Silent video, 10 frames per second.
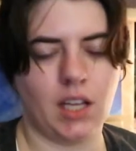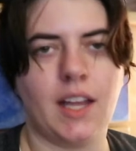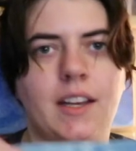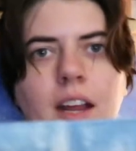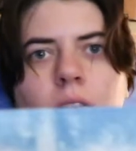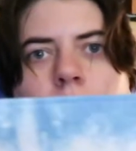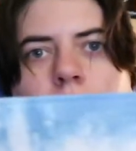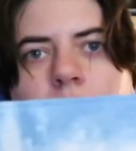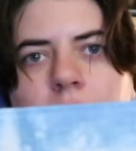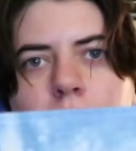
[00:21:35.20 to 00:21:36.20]
a narrow
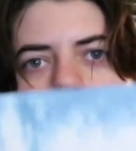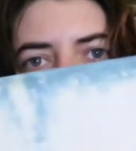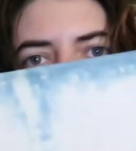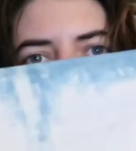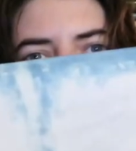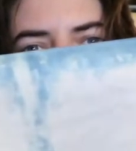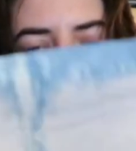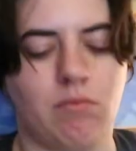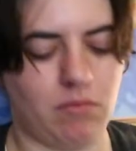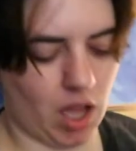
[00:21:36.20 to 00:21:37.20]
hem
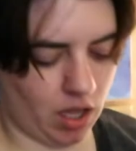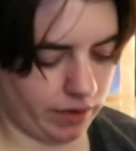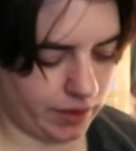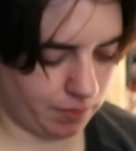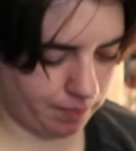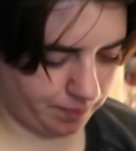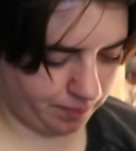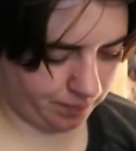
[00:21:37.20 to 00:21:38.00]
on them.